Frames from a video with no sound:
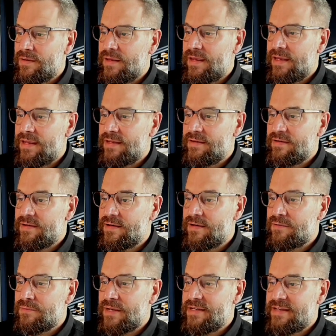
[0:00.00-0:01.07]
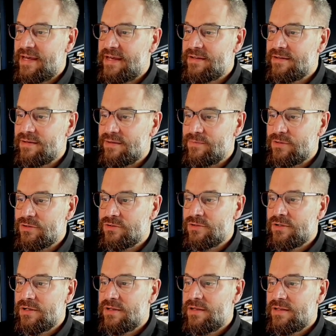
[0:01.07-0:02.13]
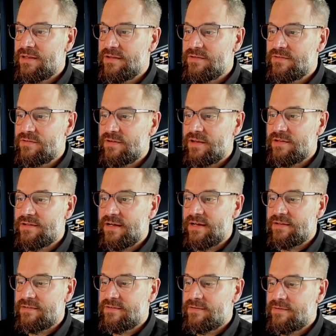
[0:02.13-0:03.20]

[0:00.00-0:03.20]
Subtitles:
and my tag delimiter is a dot.